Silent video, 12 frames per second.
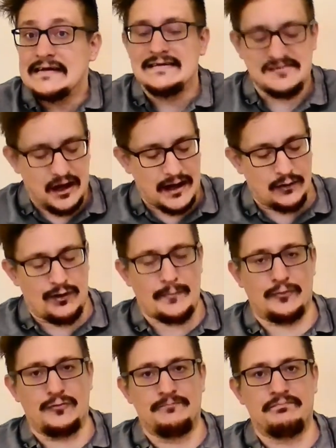Tiny
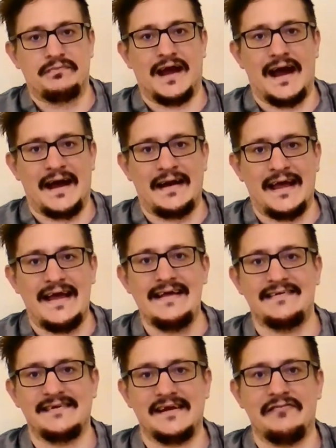Rebel and
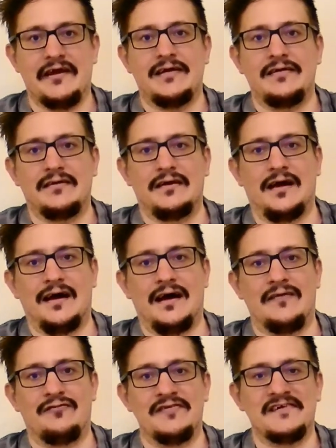Easy Living,
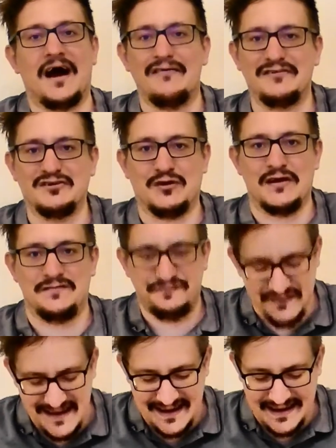for its after drink
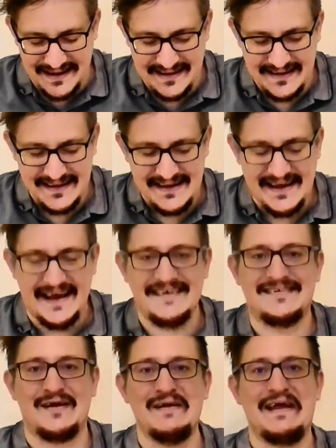feeling, is
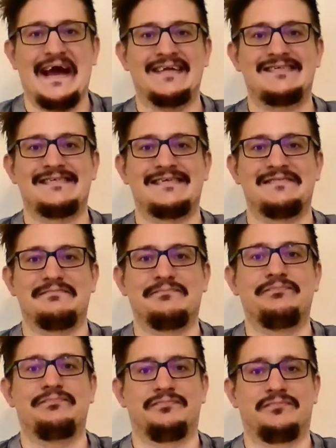going to get
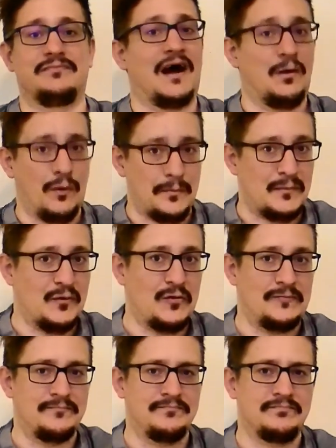I want
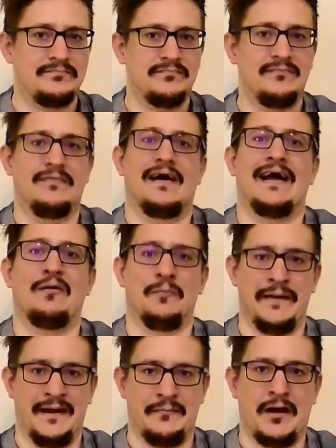more, and I want
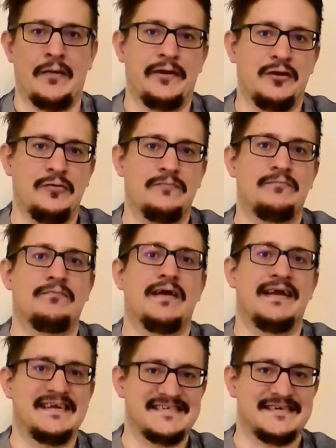being barbecue
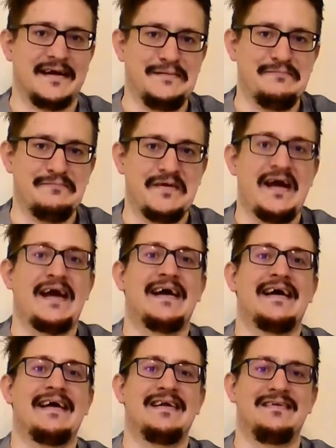in the sun.
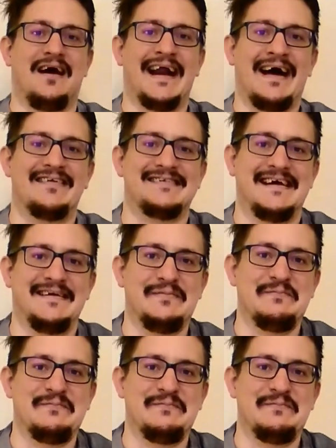9 out of 10.